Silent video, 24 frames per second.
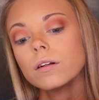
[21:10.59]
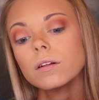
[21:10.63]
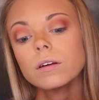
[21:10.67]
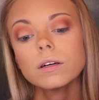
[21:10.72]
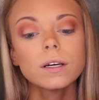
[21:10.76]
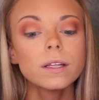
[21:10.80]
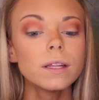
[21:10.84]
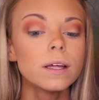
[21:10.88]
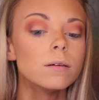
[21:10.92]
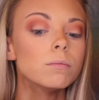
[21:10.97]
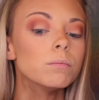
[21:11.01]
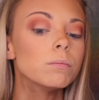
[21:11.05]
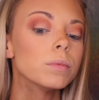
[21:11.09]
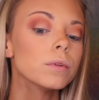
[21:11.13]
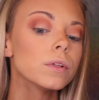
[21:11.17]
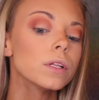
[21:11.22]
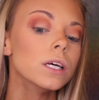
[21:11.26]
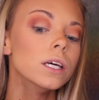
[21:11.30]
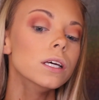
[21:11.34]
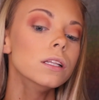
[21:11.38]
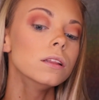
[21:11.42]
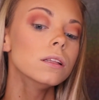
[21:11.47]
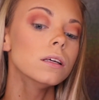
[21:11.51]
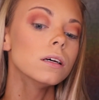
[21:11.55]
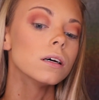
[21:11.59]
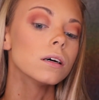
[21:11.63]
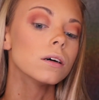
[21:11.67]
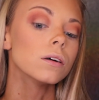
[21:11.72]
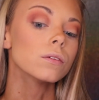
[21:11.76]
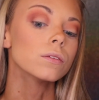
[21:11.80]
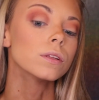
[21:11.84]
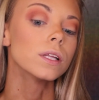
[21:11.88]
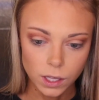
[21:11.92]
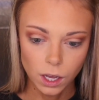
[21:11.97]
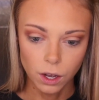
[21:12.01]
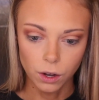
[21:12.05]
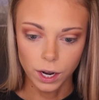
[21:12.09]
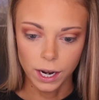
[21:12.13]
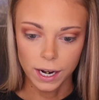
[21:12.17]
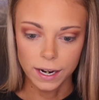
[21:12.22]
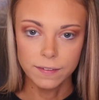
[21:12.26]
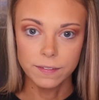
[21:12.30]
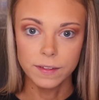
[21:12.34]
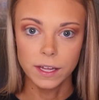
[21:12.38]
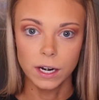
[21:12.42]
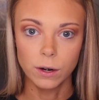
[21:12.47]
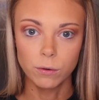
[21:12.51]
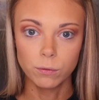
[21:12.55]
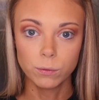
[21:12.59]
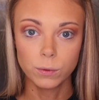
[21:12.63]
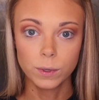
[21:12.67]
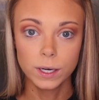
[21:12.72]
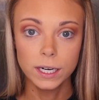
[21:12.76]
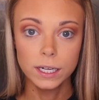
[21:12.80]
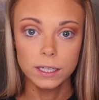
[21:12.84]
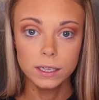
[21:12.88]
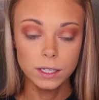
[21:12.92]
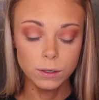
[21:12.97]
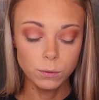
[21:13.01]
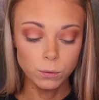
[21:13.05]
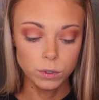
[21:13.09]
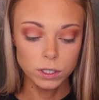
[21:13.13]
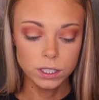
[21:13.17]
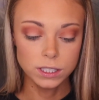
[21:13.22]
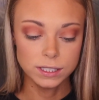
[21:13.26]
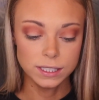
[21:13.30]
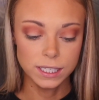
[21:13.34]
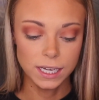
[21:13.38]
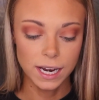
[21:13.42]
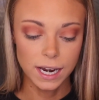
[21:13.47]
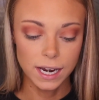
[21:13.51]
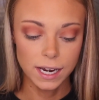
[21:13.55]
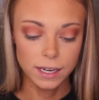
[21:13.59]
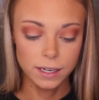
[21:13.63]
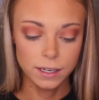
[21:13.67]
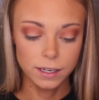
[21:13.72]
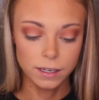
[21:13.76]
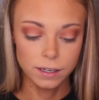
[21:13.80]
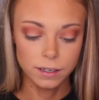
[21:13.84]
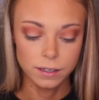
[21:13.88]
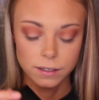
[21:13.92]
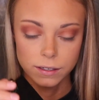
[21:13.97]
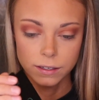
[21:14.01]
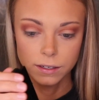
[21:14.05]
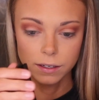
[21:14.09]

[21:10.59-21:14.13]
Look at that blend though. Okay, and then I really want to take